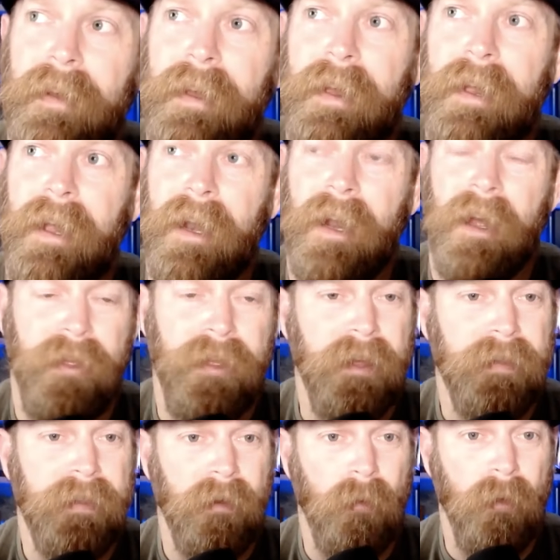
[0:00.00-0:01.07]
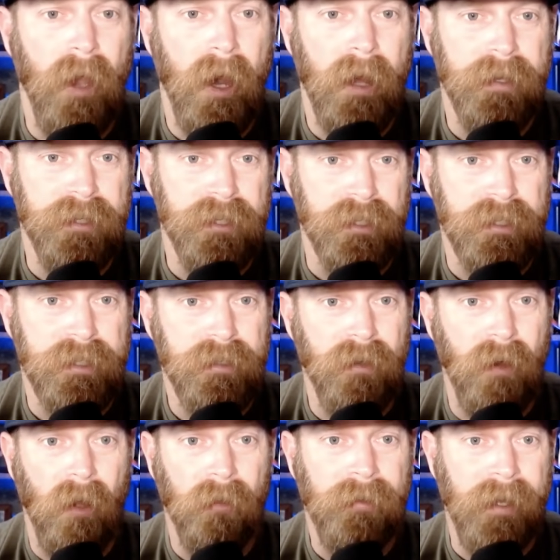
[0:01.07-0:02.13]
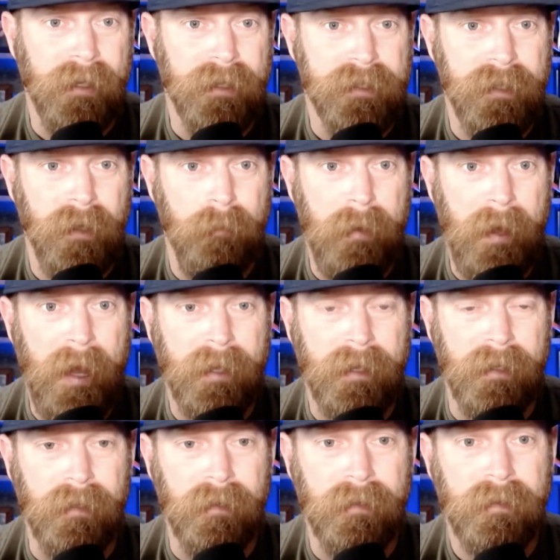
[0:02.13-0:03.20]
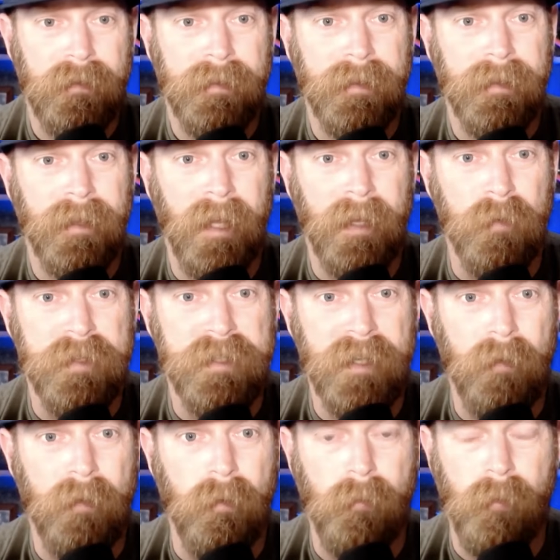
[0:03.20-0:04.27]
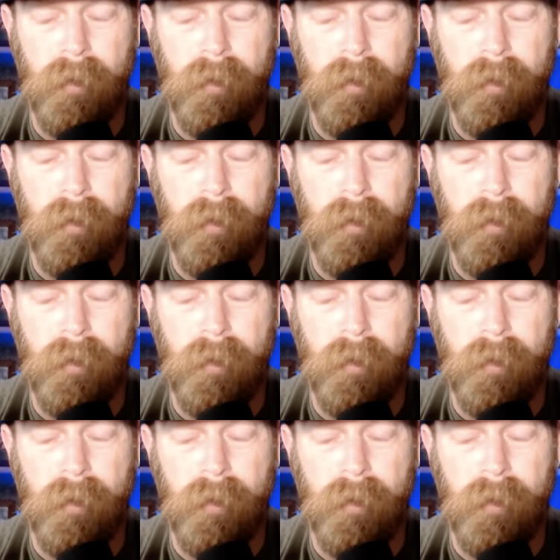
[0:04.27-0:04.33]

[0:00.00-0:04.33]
And I think that we ought to just all take a step back and, like we said when we were